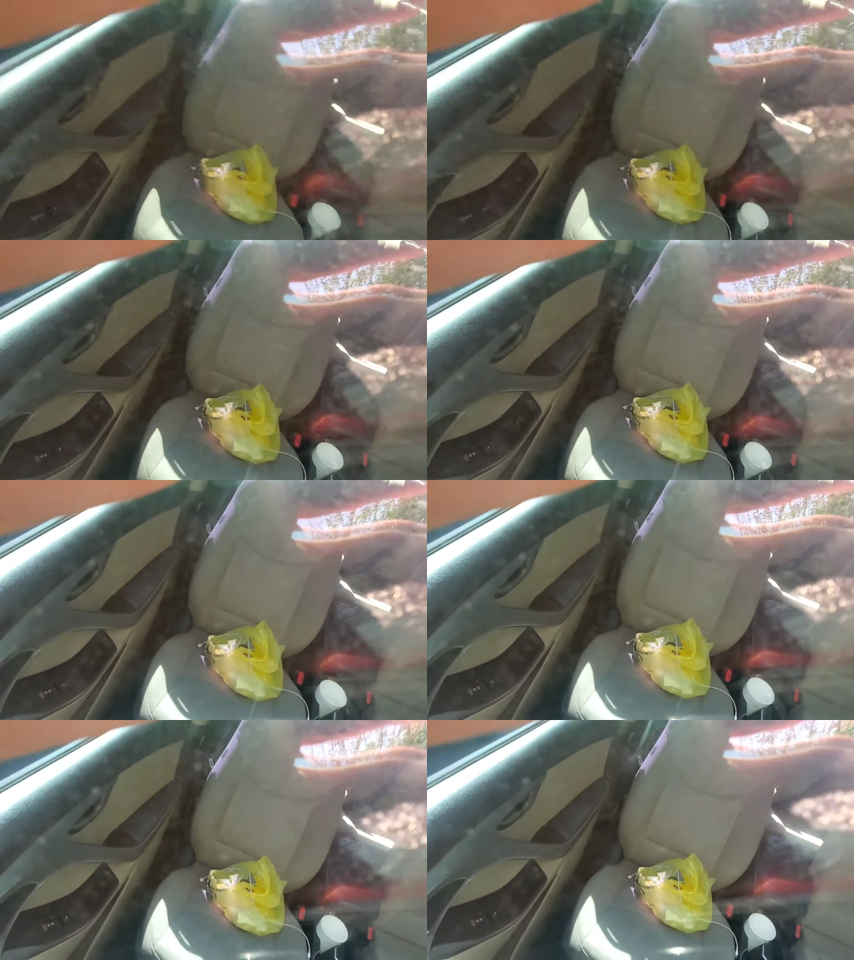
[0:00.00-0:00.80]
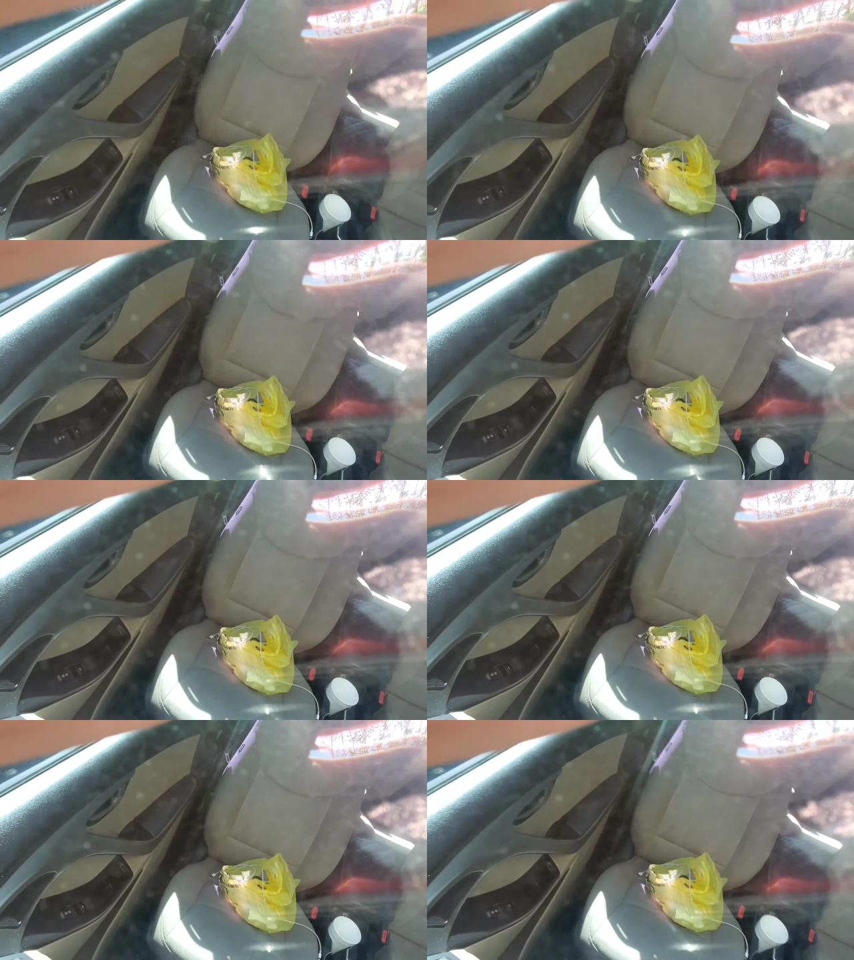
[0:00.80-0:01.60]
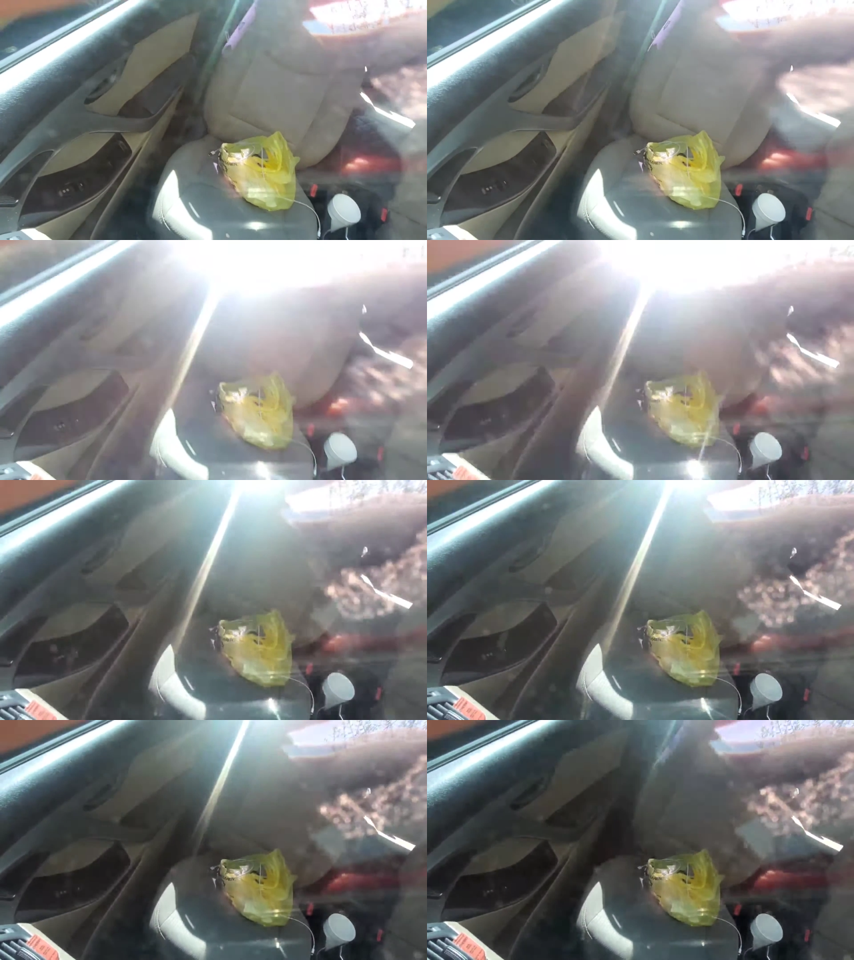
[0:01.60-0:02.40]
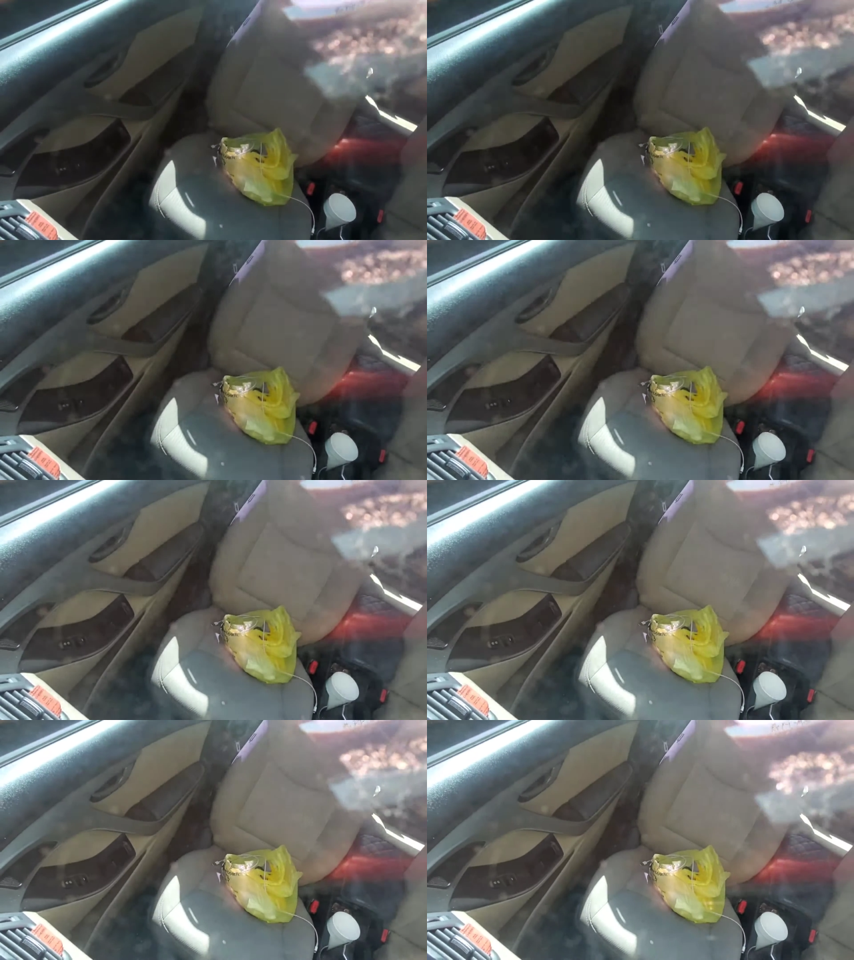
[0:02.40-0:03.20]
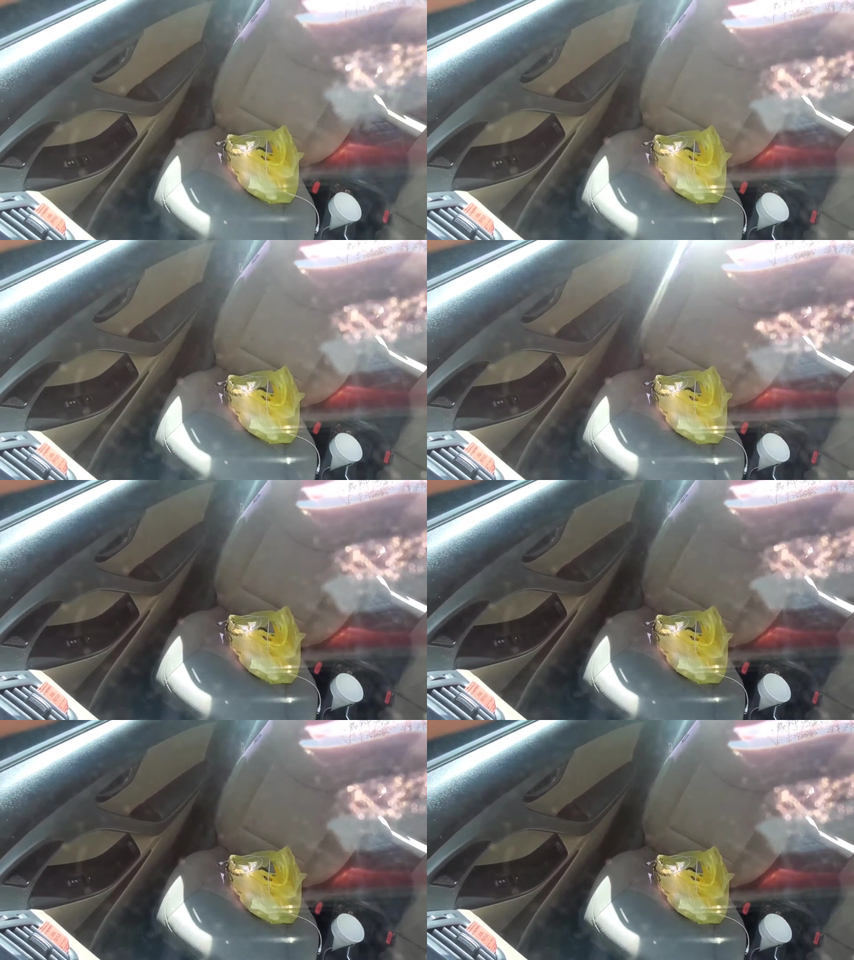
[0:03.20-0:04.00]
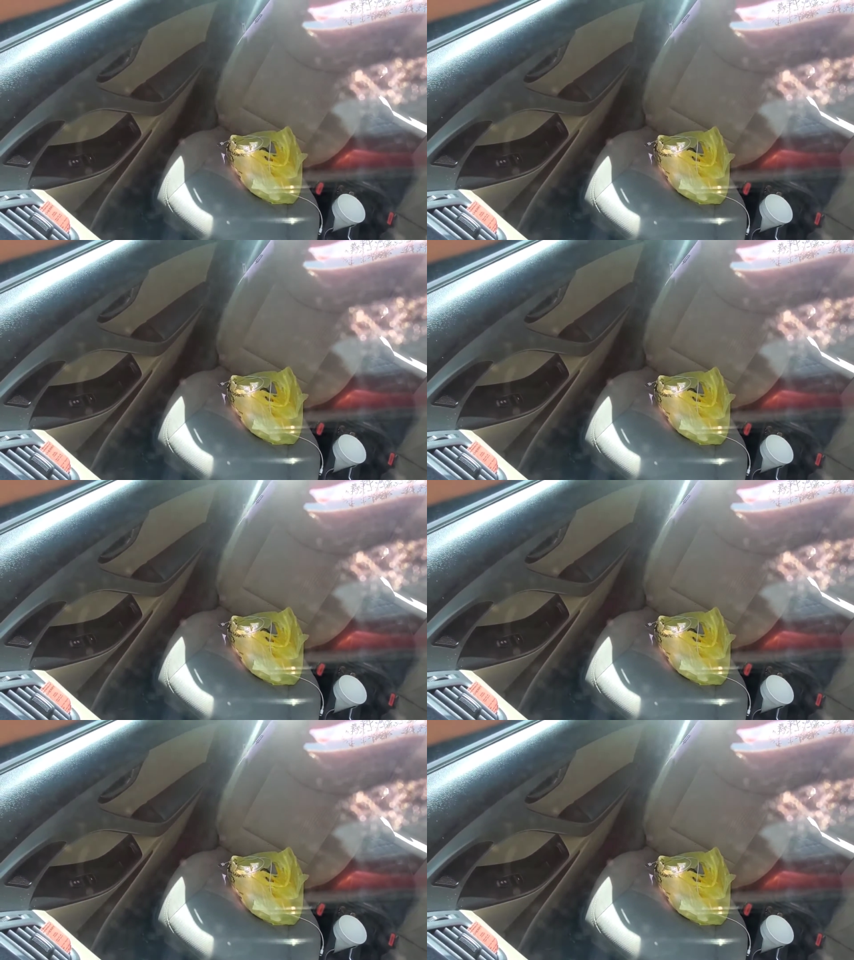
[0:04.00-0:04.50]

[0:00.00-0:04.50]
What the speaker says: (no speaker visible)